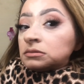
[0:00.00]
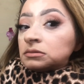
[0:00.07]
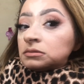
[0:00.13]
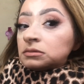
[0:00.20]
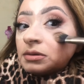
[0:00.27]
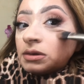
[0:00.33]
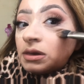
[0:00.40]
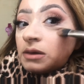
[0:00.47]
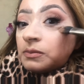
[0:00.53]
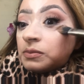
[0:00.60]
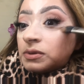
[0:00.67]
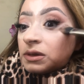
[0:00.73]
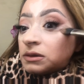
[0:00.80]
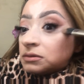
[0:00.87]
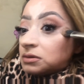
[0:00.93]
See, it
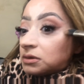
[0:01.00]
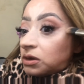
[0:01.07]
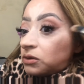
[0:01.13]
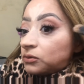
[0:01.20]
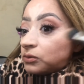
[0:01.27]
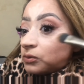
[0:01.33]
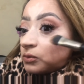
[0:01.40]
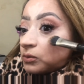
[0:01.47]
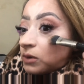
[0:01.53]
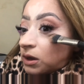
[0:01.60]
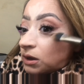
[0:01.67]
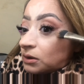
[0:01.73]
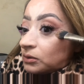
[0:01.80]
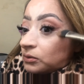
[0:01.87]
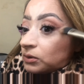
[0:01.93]
blends out
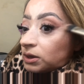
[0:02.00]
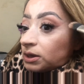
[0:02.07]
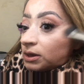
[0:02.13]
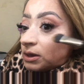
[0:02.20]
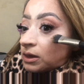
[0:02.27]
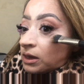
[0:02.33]
right away.